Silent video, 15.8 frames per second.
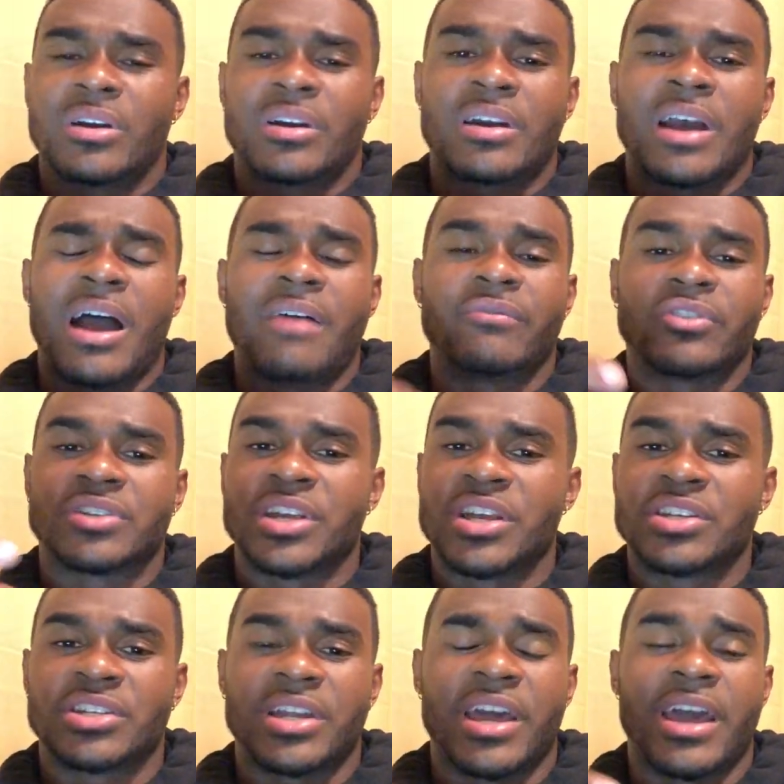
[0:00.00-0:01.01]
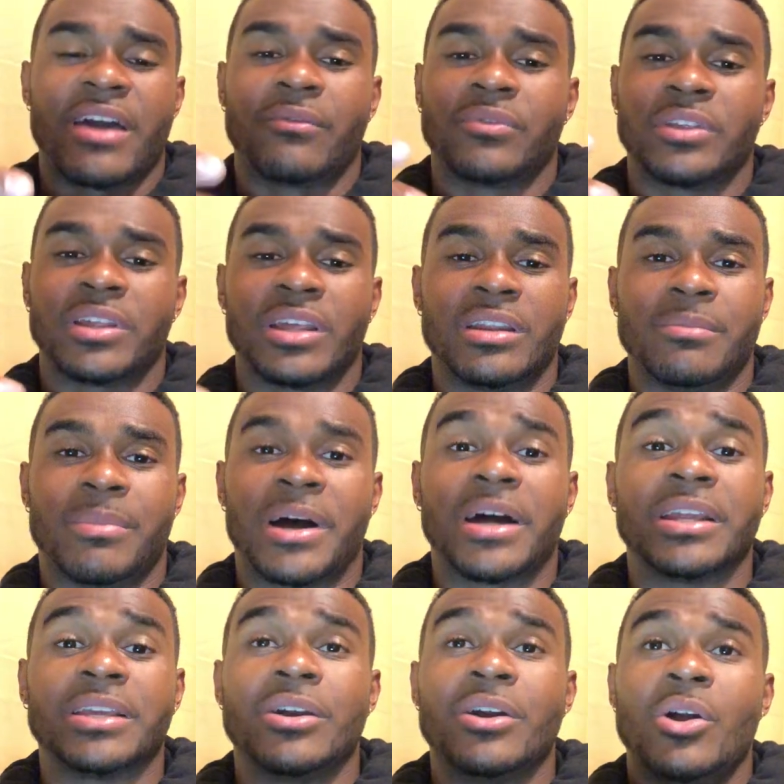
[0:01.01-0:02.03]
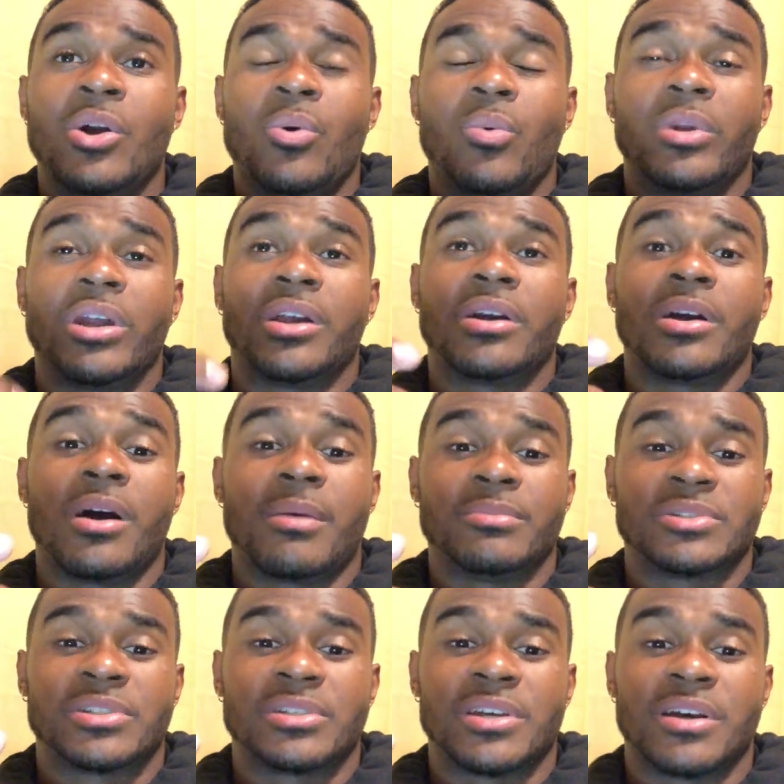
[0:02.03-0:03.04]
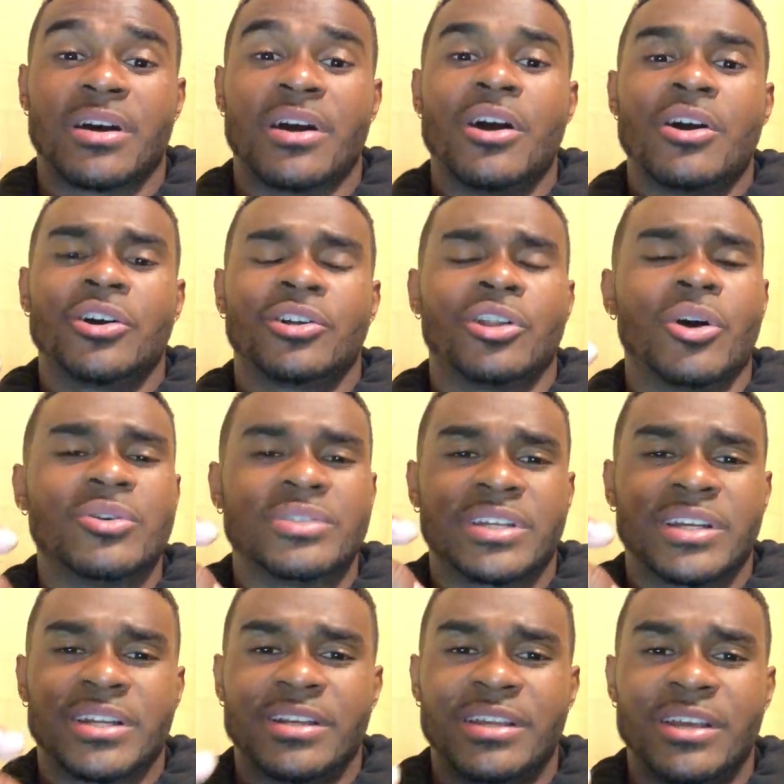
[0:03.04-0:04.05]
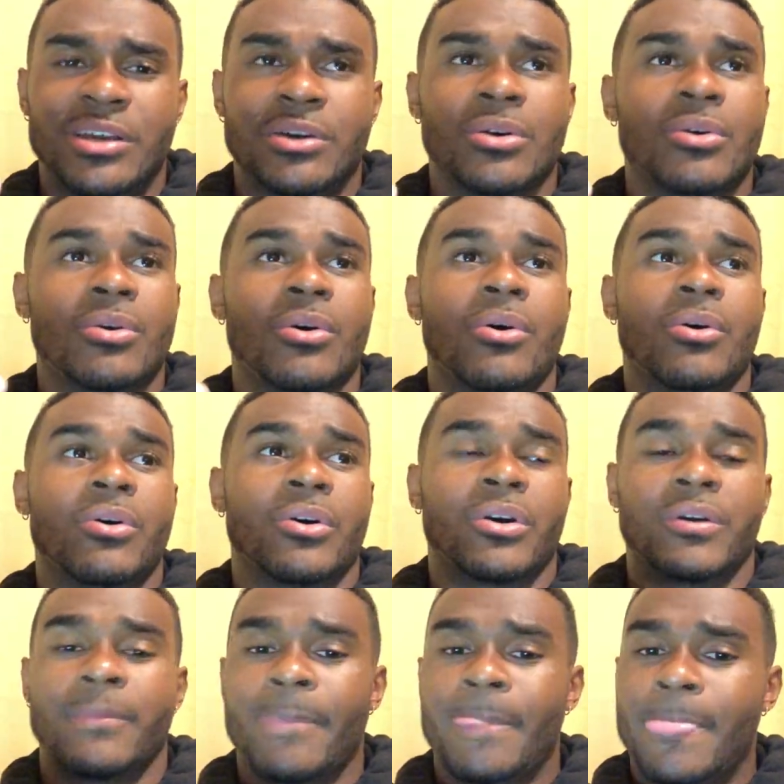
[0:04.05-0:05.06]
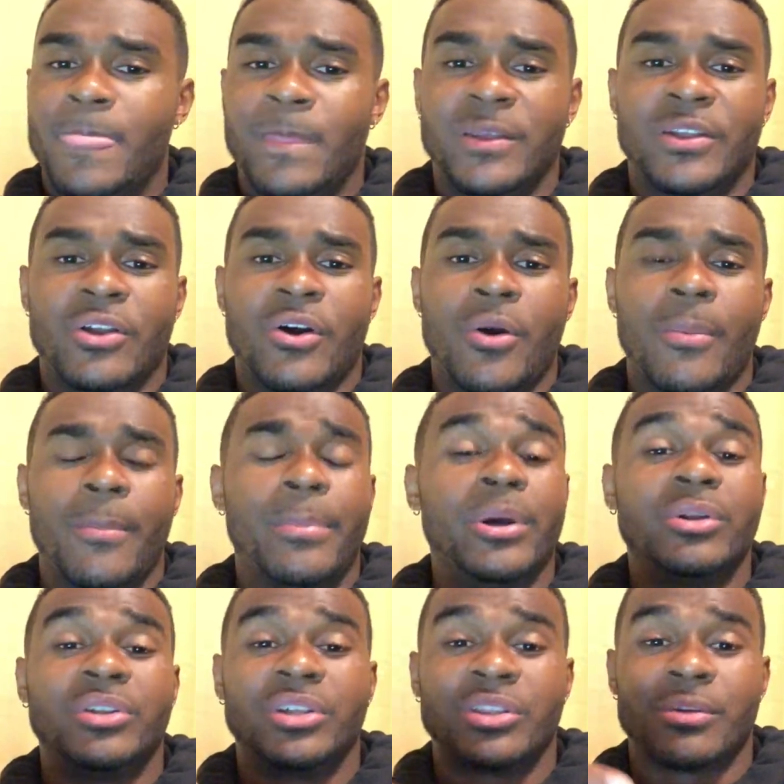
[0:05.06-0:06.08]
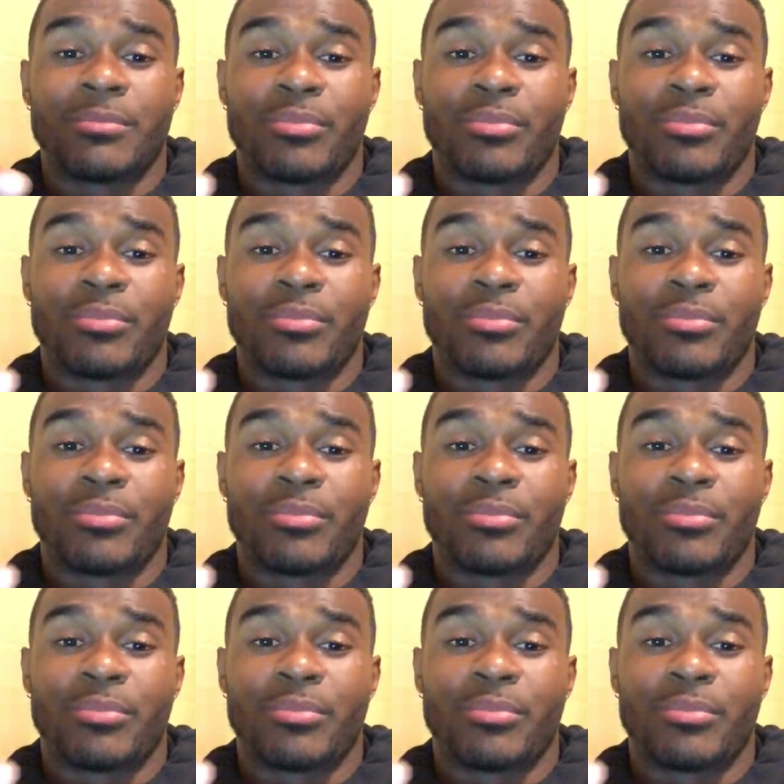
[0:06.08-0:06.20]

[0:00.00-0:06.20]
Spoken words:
conversation I have with anybody when it comes to closing a deal or building the